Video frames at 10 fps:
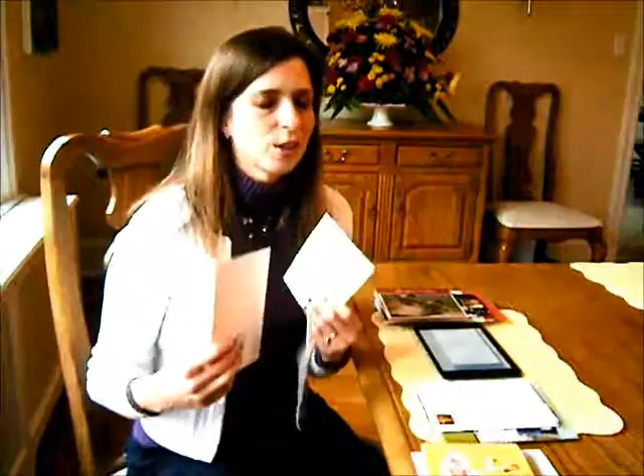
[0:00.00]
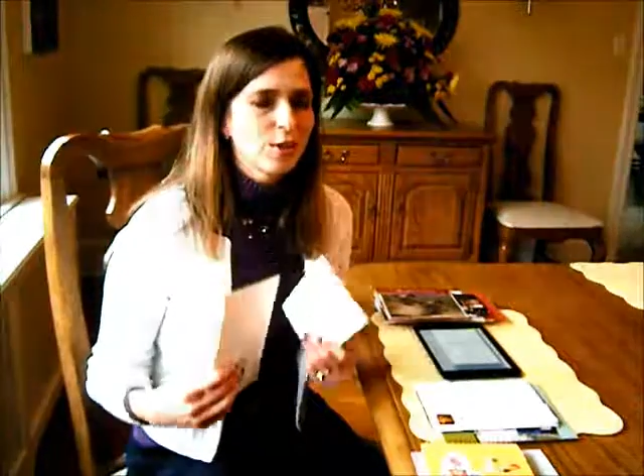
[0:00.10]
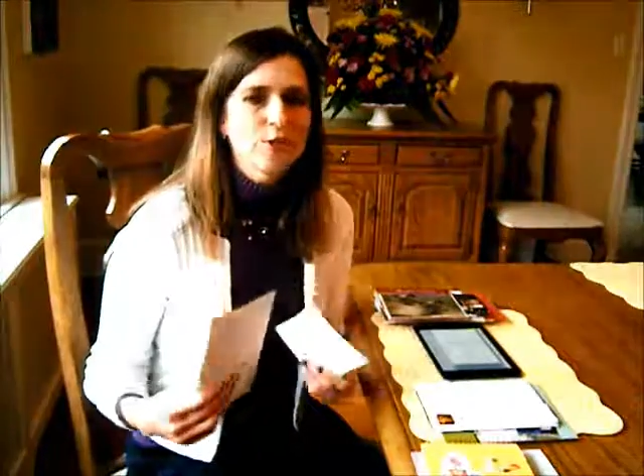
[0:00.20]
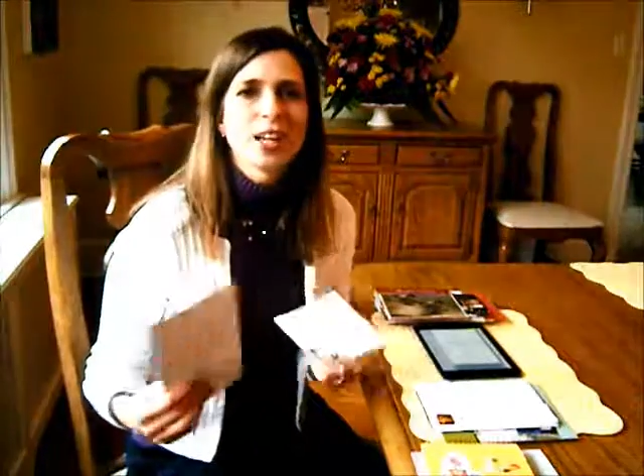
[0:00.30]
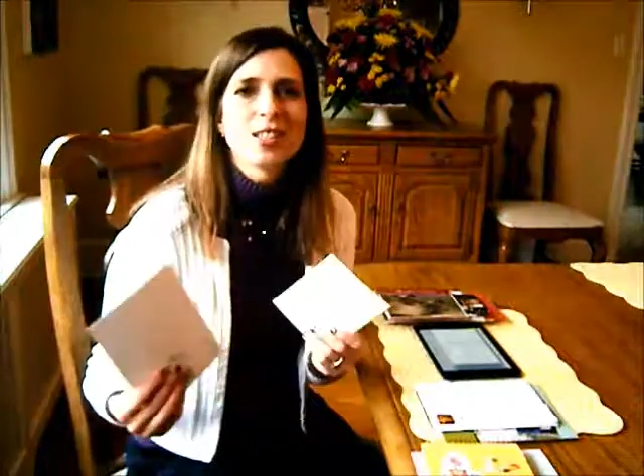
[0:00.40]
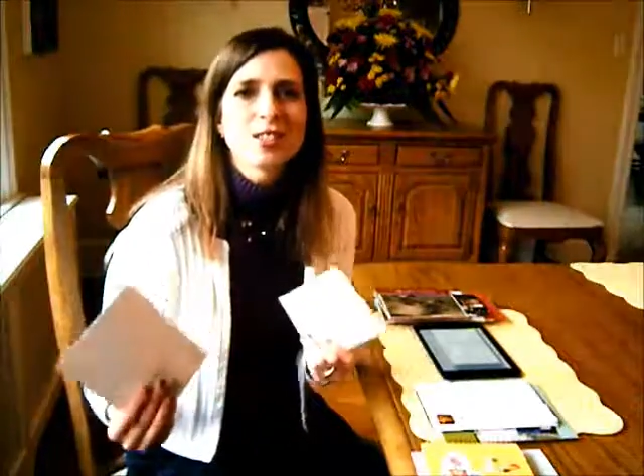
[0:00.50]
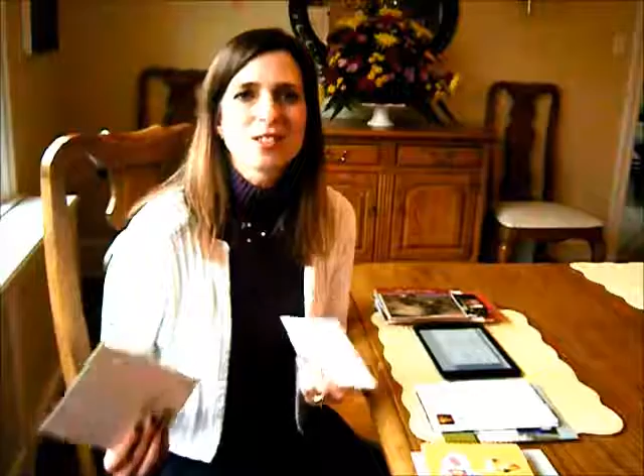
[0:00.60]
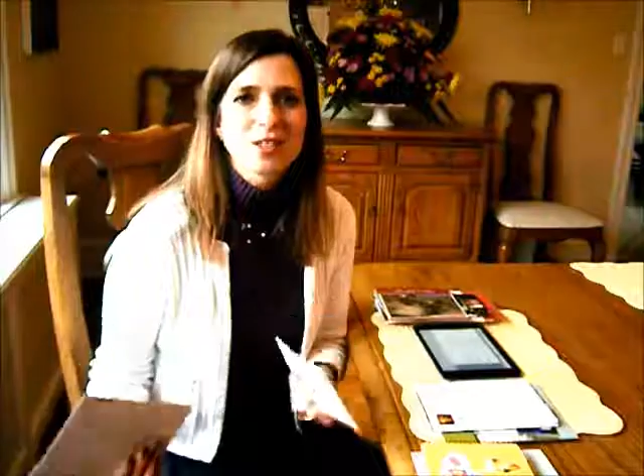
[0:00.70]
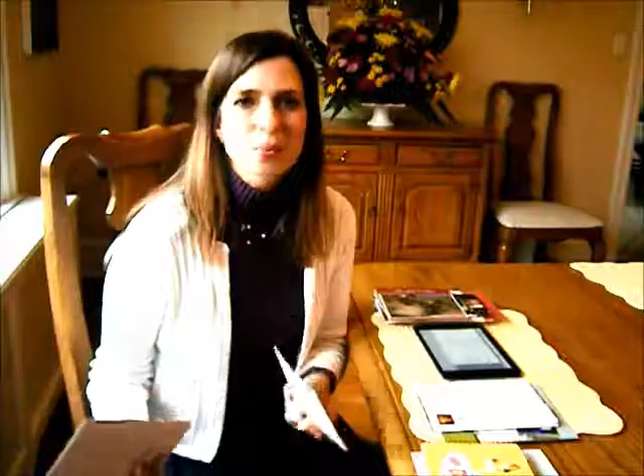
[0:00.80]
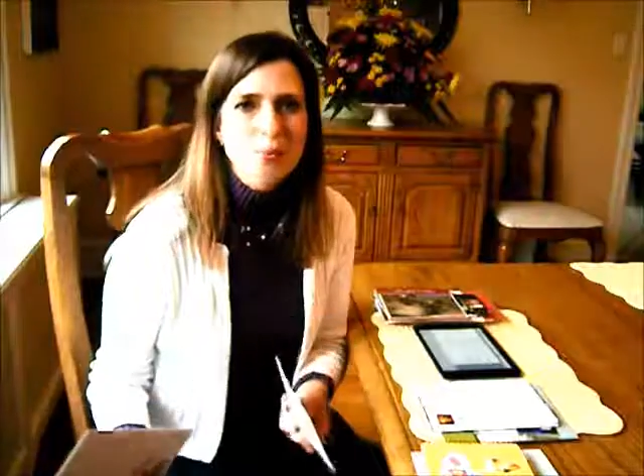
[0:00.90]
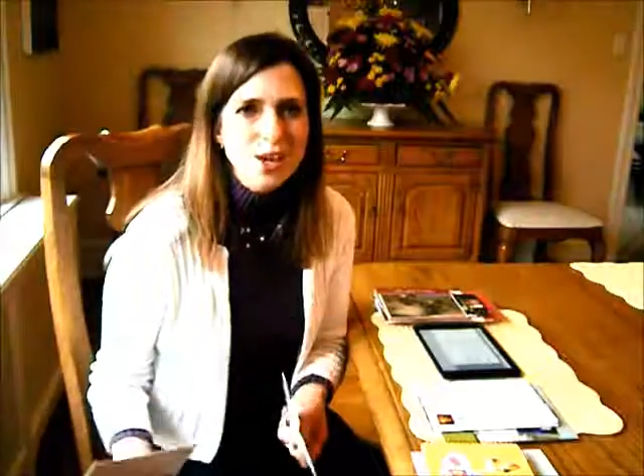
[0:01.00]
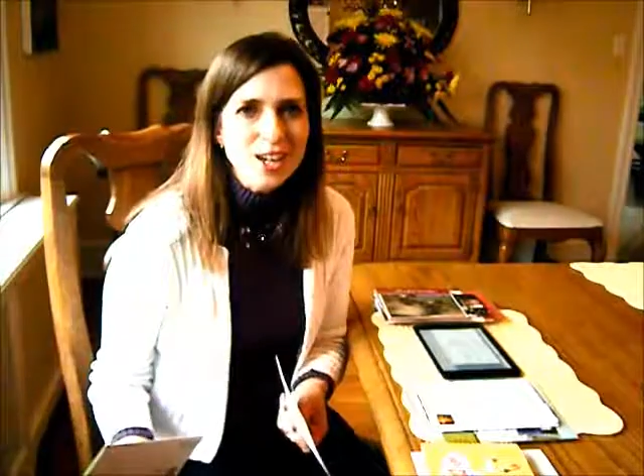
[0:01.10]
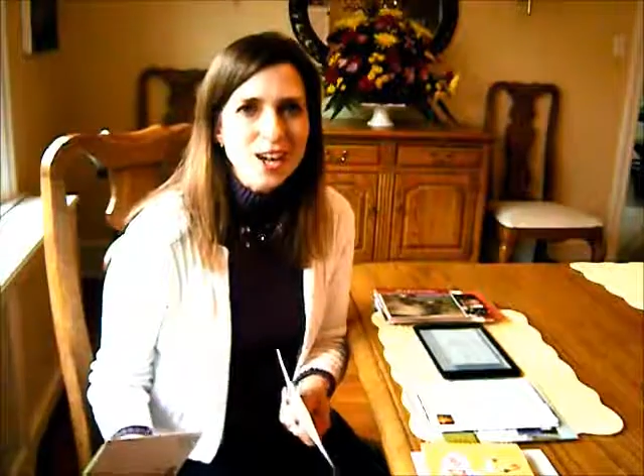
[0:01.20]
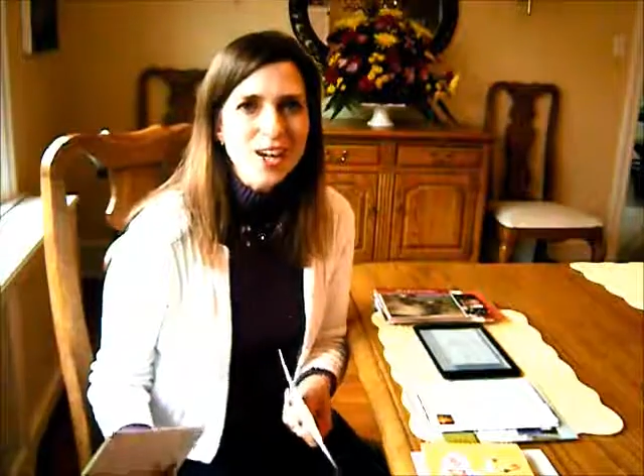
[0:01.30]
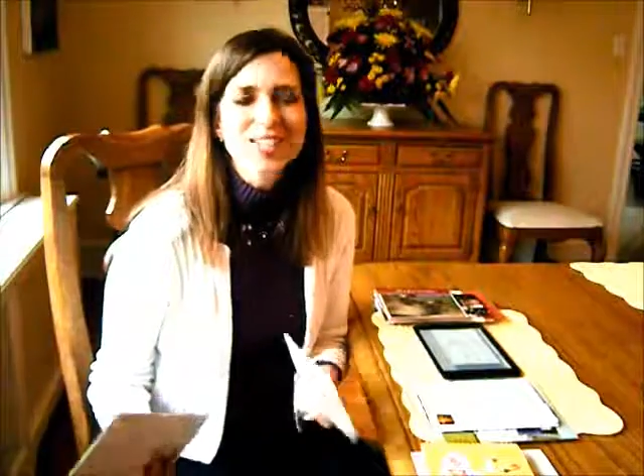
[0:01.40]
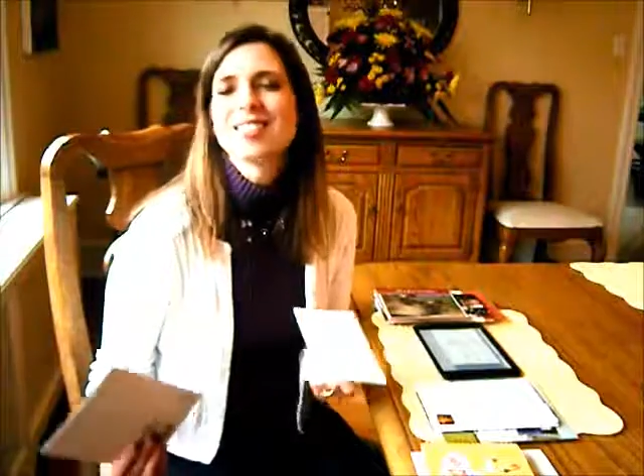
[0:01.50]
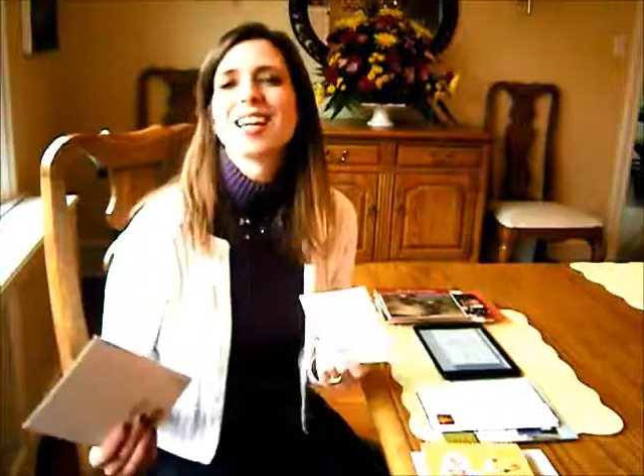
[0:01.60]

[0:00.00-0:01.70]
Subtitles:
your friends more cards,